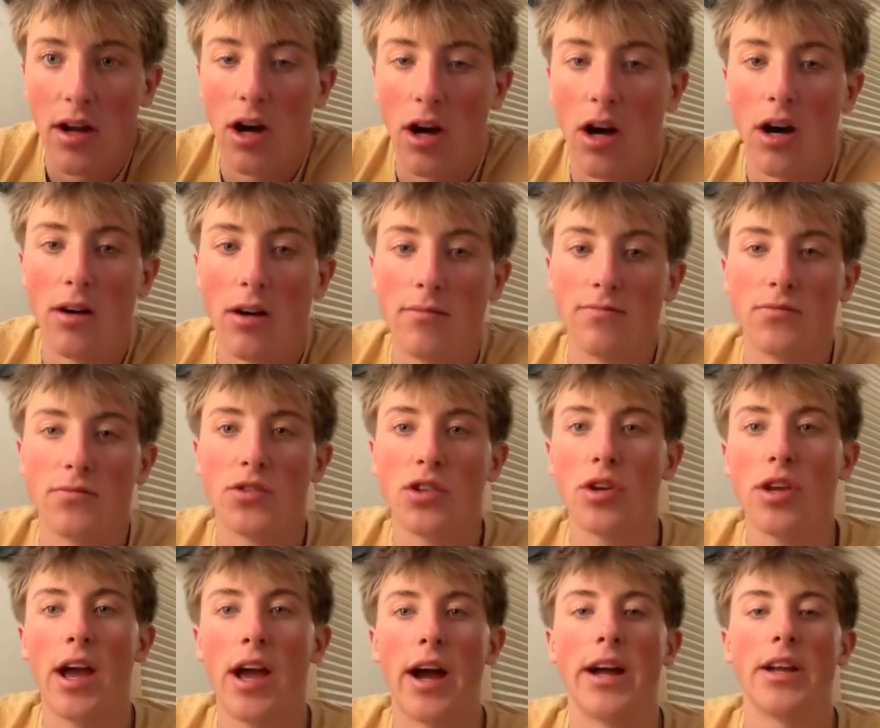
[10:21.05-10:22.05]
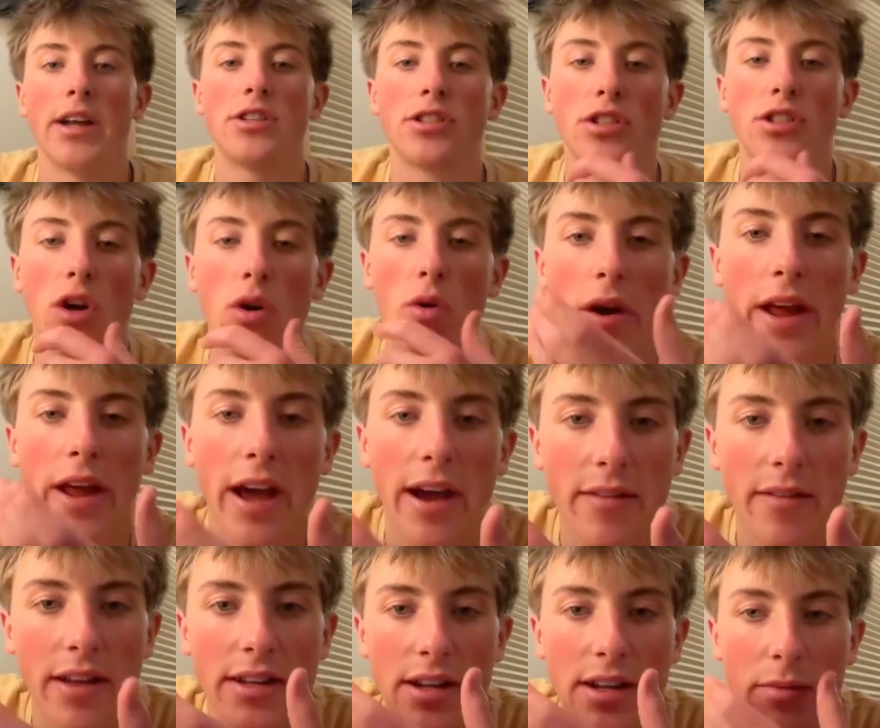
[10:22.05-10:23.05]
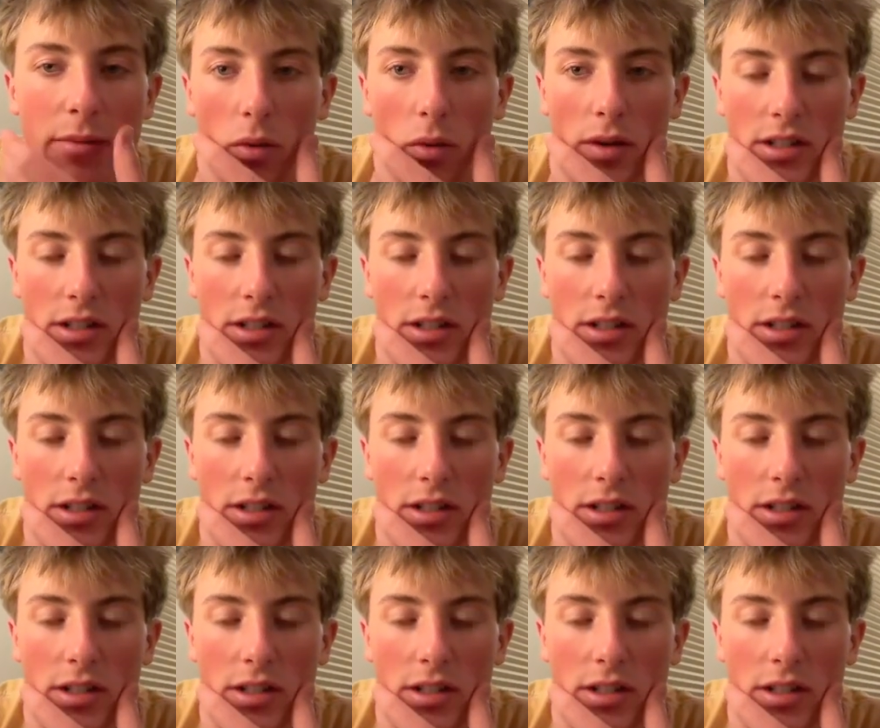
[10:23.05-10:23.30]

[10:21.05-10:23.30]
So yeah, I just don't want to have that type of